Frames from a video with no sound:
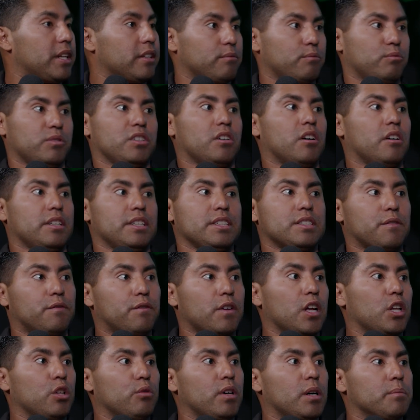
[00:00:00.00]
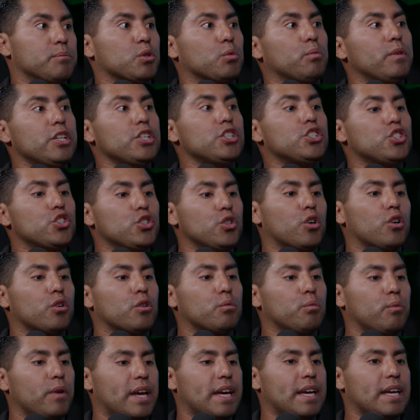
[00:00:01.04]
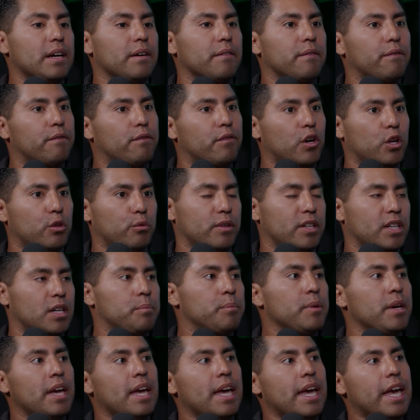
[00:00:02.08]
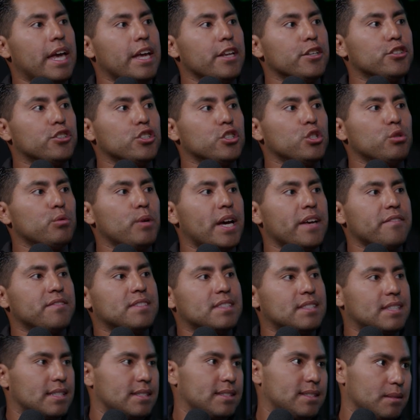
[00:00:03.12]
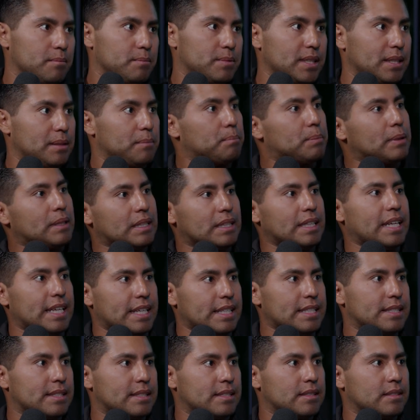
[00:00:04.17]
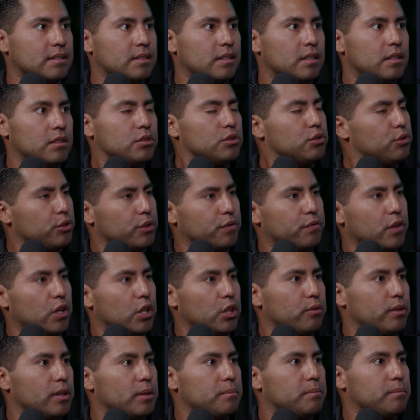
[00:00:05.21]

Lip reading: And we all need to follow up. So what is your way of following up? And do you have systems in place? Do your follow up?